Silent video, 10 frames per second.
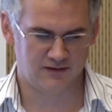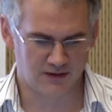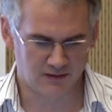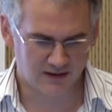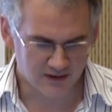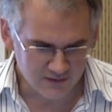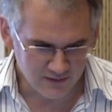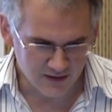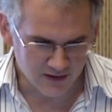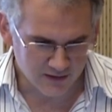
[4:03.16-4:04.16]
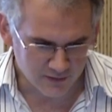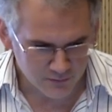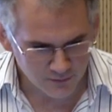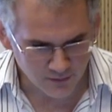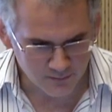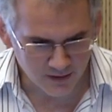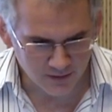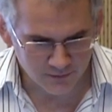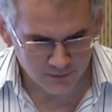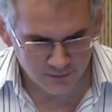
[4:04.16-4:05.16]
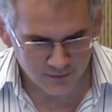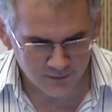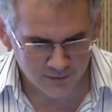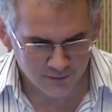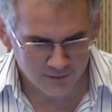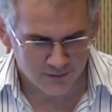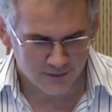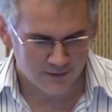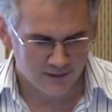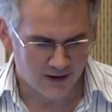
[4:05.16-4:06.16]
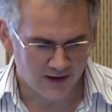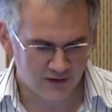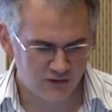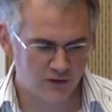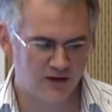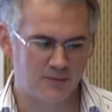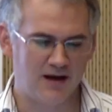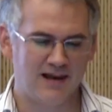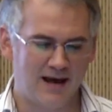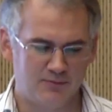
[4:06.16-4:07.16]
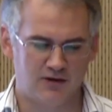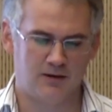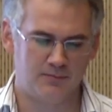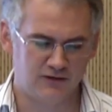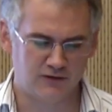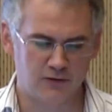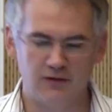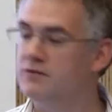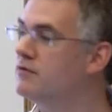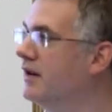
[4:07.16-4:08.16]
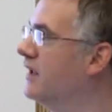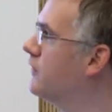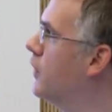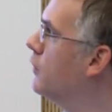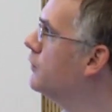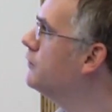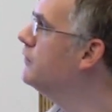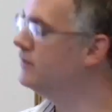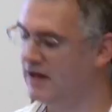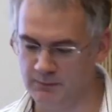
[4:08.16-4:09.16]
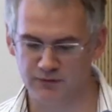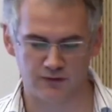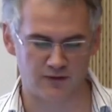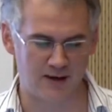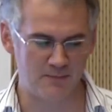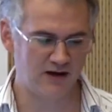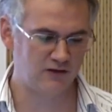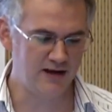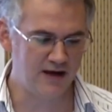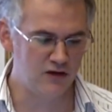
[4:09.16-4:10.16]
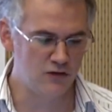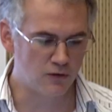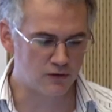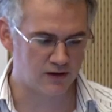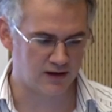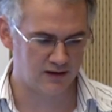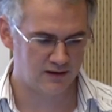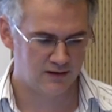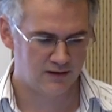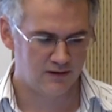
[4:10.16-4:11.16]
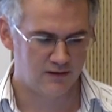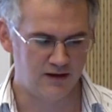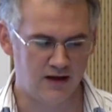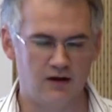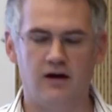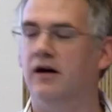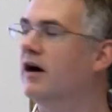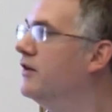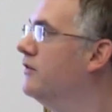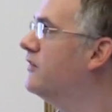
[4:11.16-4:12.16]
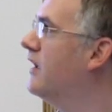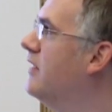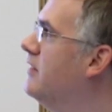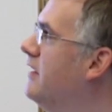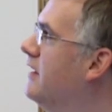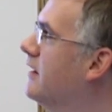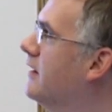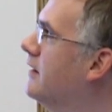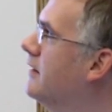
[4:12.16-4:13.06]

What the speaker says: now I can't see the icon for Unbound. I can show you that my laptop is currently running its own name server. I'm actually ignoring the, the